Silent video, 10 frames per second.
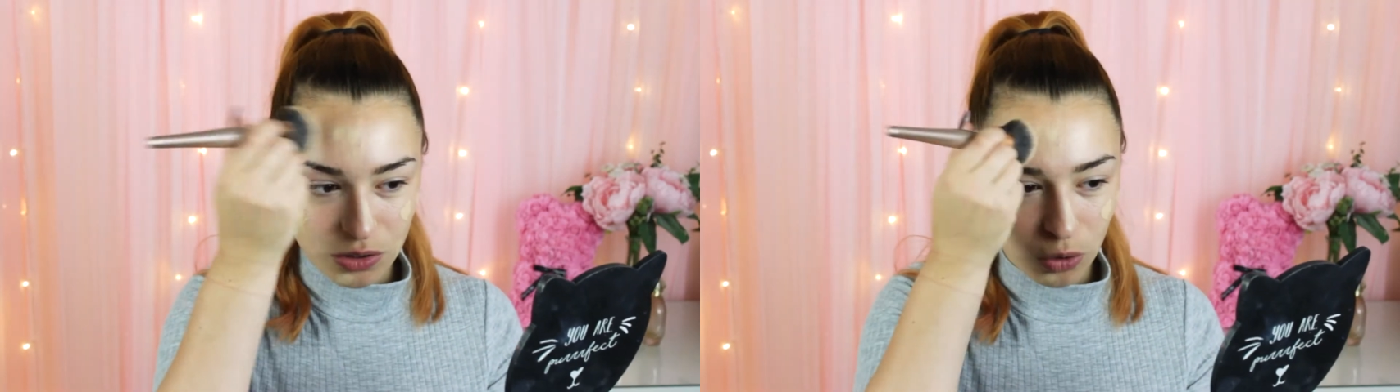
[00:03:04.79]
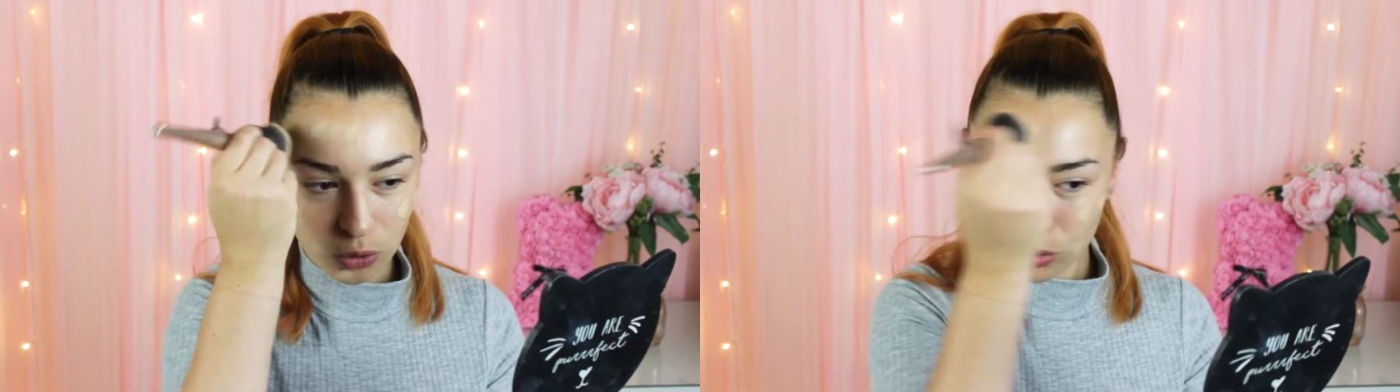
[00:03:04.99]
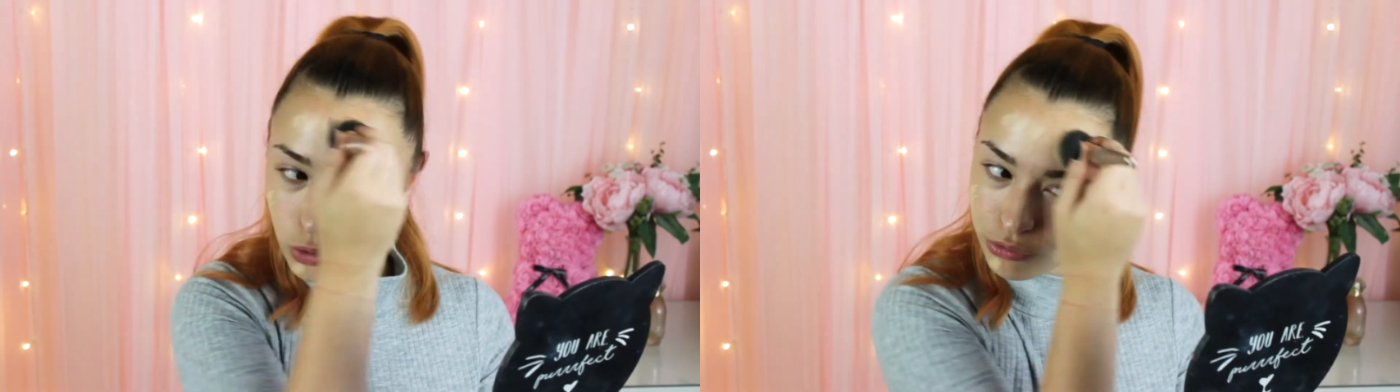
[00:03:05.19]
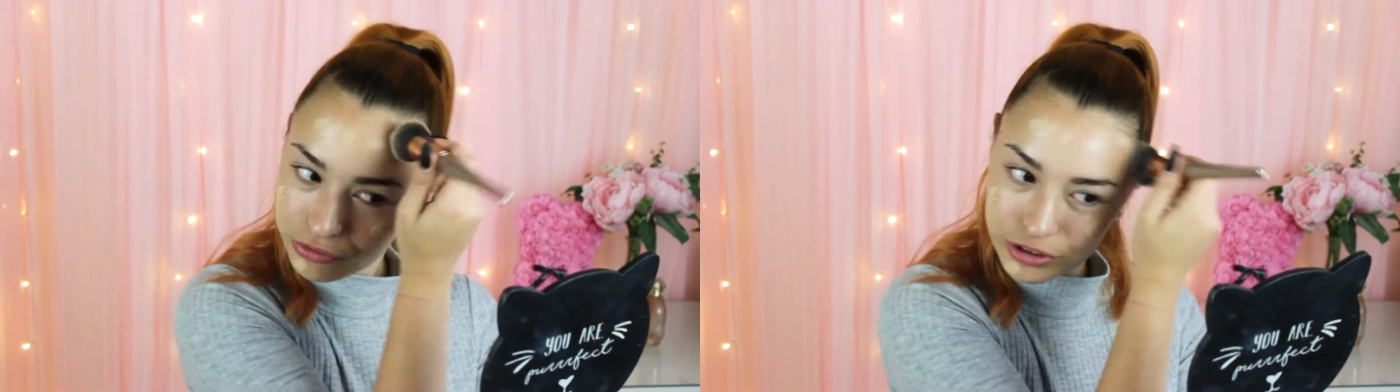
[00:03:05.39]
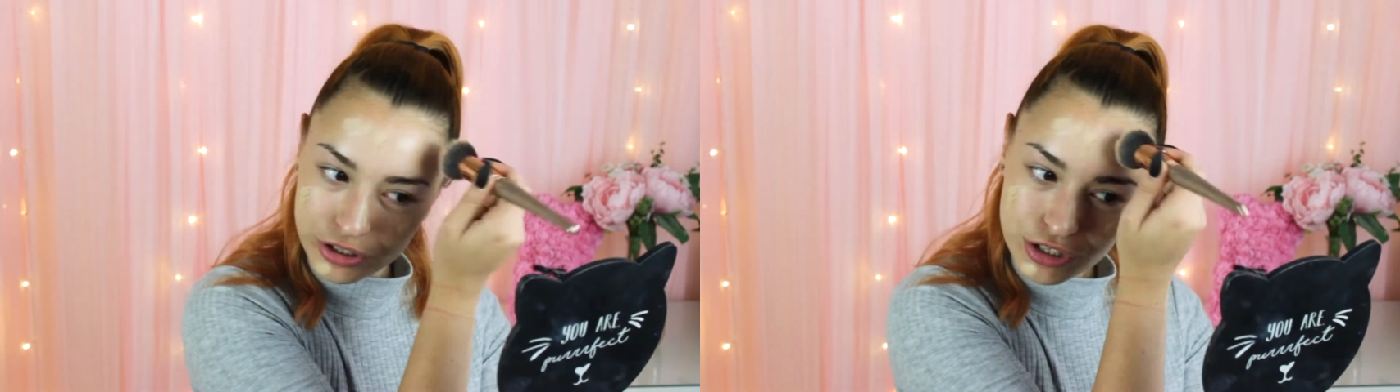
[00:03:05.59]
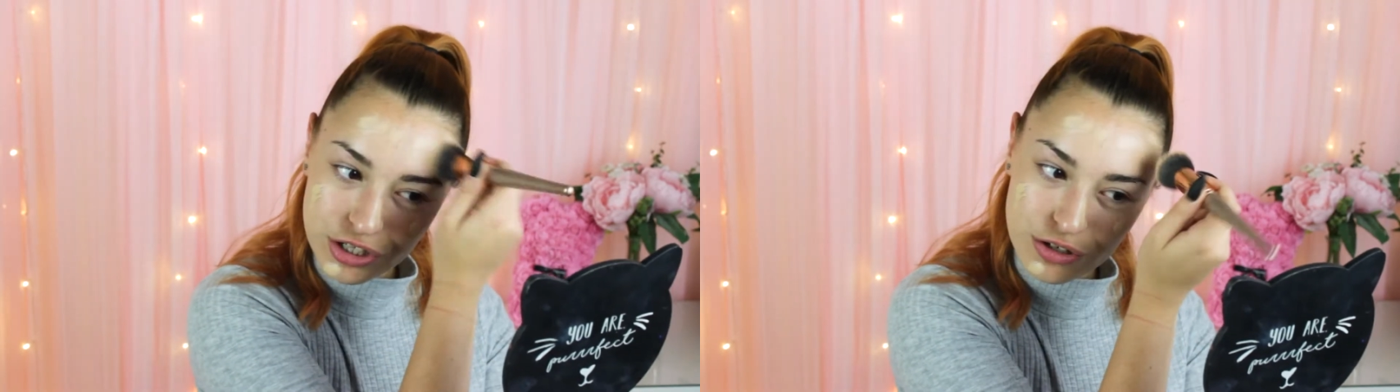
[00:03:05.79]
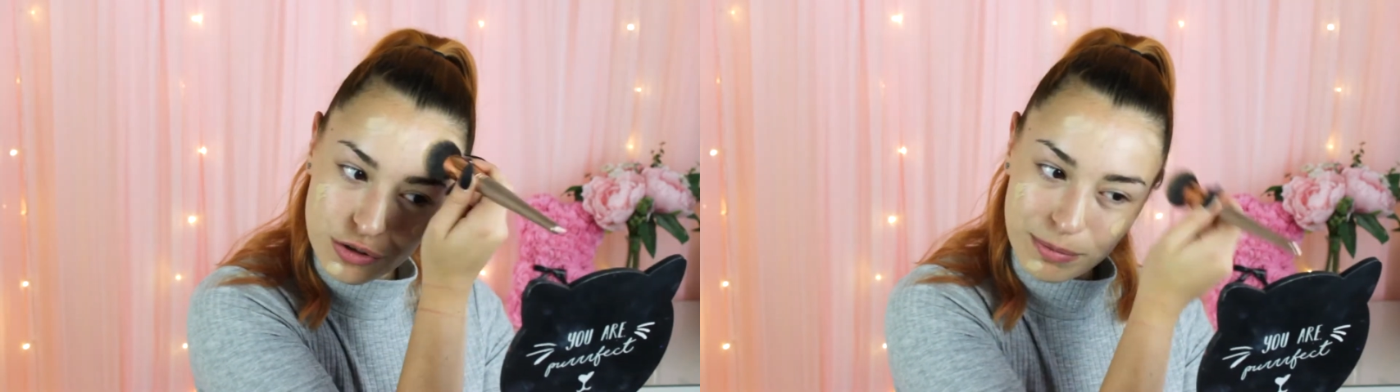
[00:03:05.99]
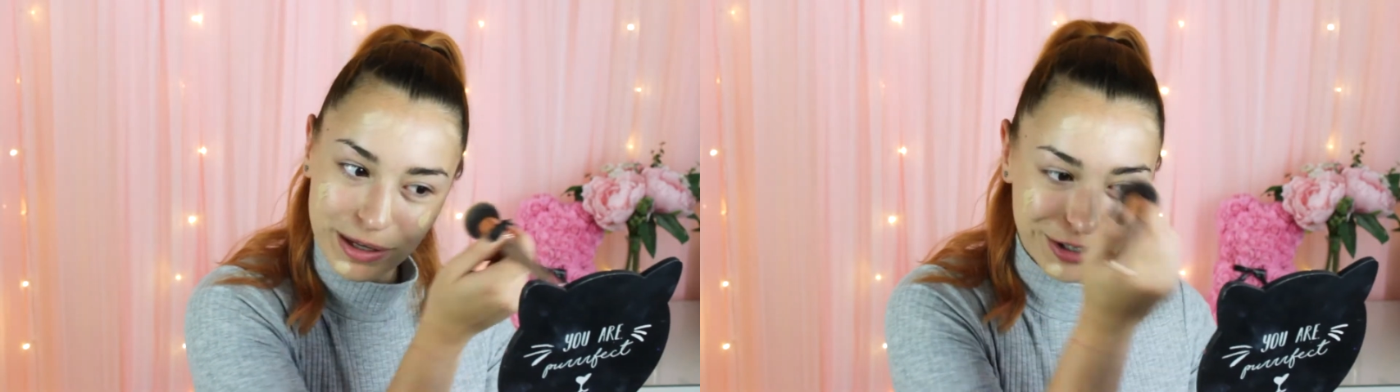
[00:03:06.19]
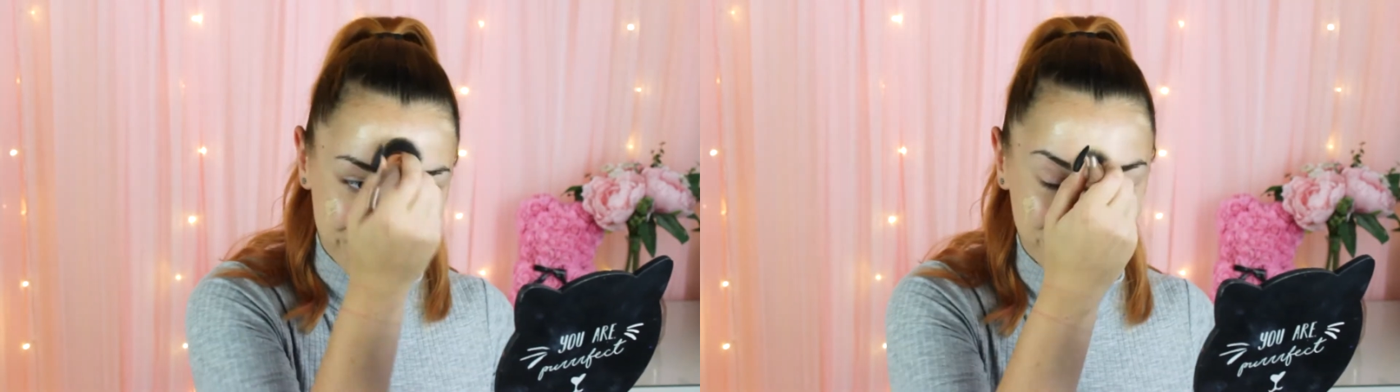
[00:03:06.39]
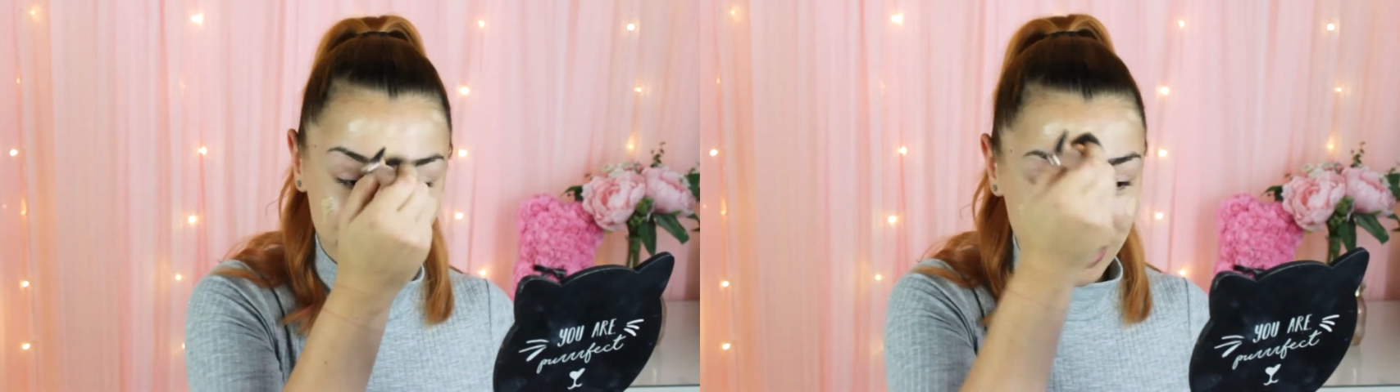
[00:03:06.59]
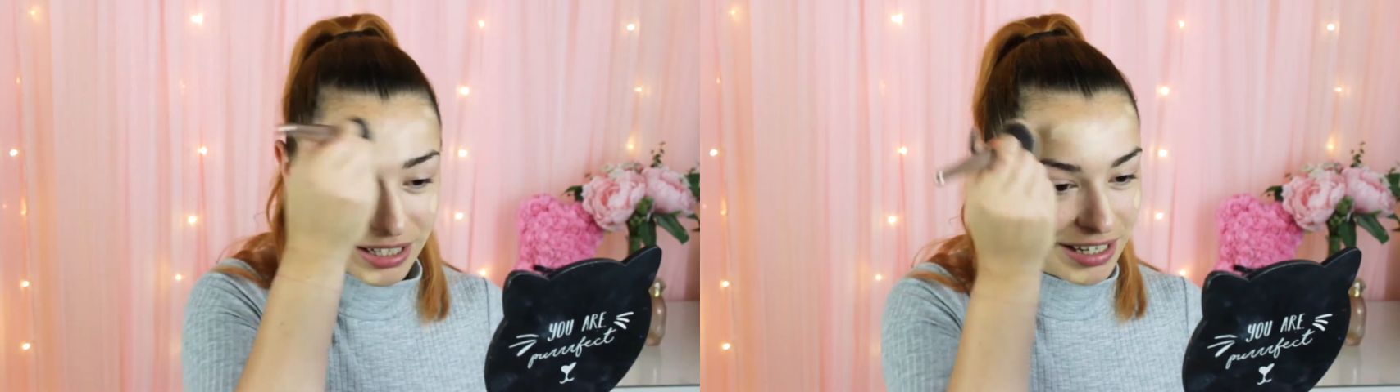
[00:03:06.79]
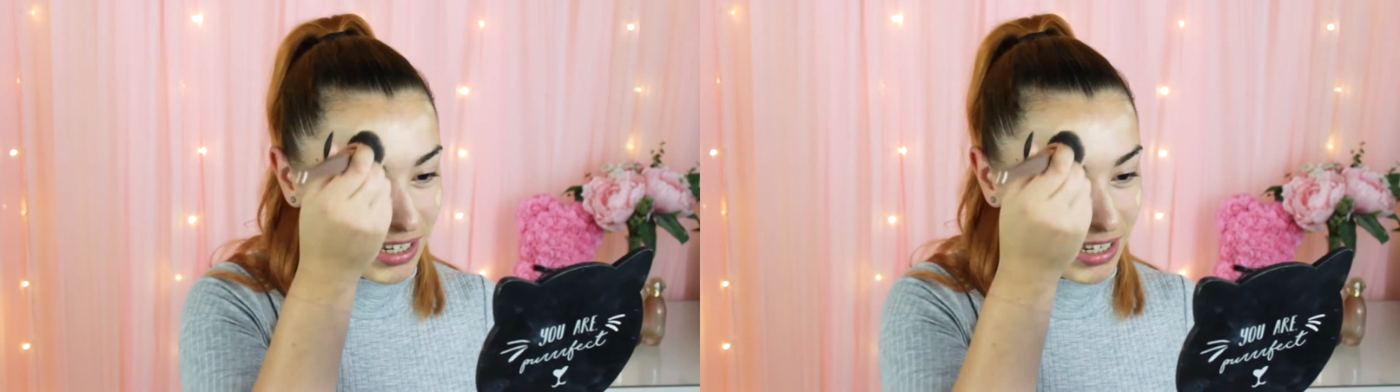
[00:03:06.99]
all over just to make sure